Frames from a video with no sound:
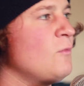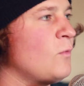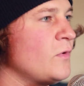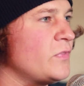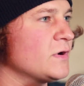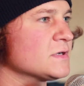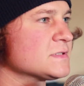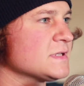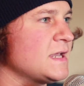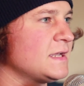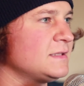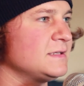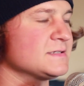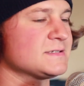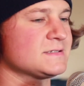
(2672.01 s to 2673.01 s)
Or there's like
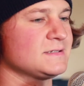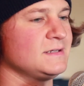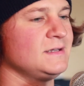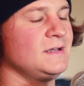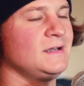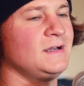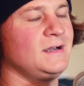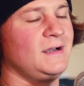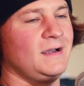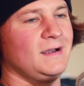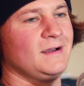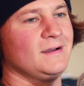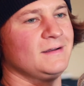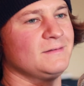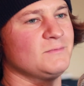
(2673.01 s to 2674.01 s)
paywall.
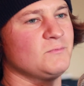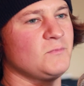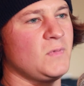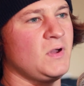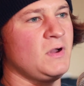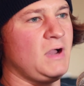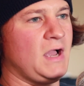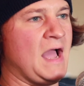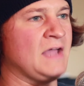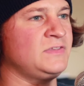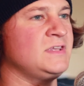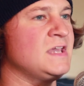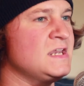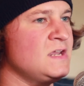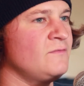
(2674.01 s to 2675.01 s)
This, at
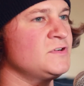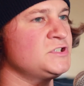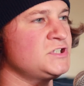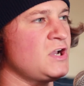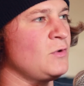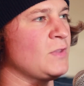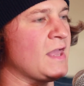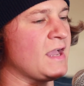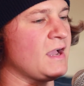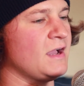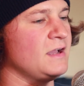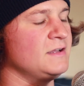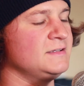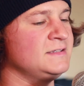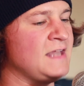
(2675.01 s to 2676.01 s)
the end of a show, like
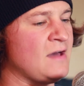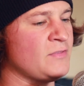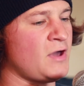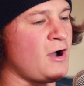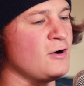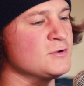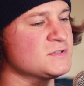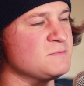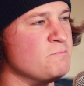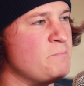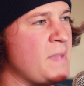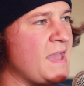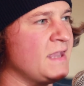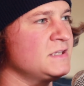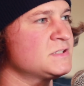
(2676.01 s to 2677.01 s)
now the host
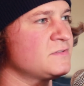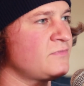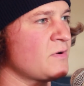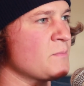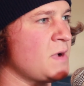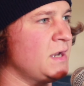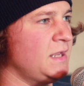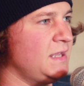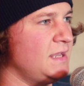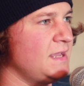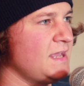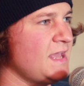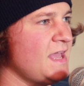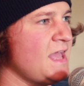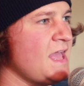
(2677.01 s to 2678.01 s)
begs for
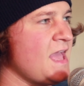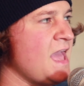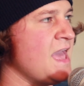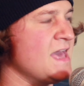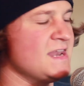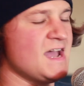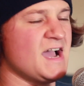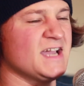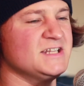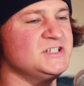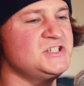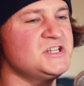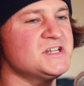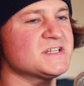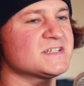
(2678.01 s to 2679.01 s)
money. And I
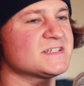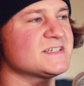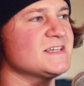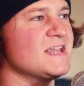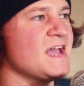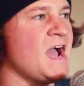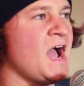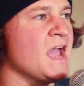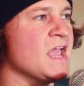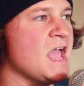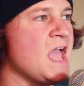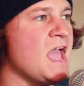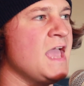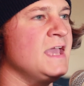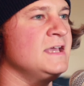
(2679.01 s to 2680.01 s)

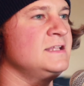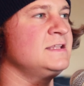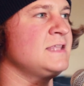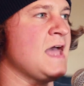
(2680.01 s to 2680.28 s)
hate